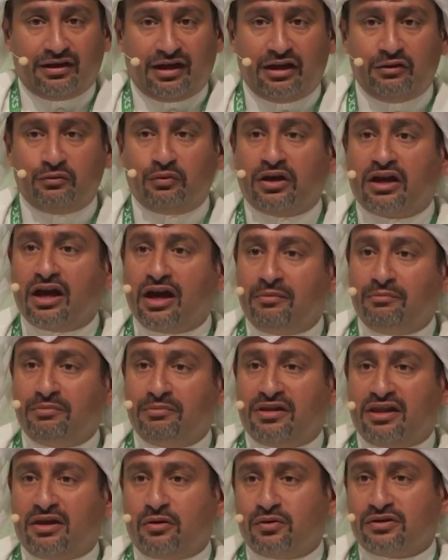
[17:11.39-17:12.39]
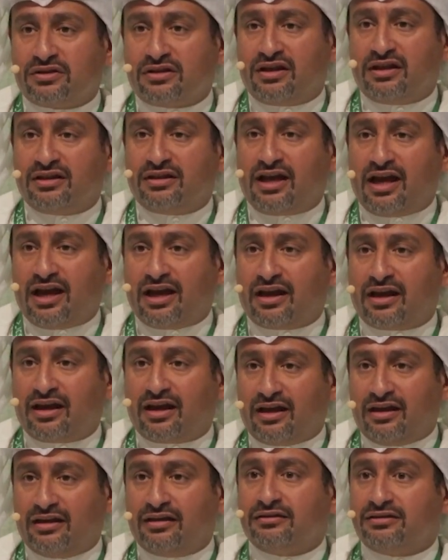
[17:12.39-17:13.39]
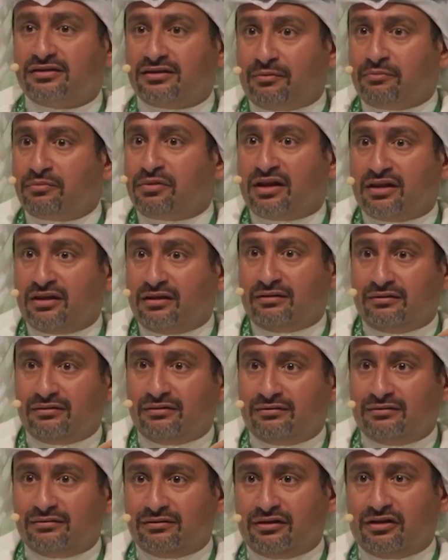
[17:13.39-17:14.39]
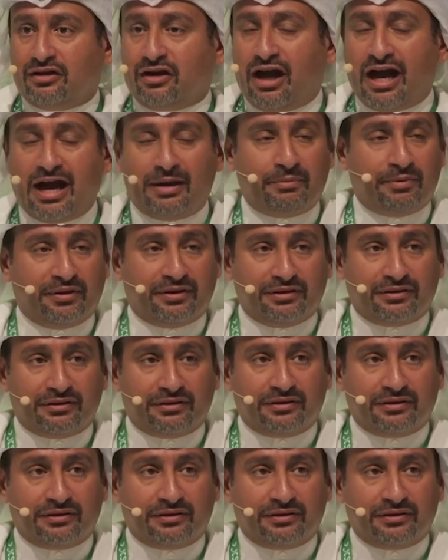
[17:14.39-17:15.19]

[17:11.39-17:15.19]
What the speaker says: and there was an attack and something happened.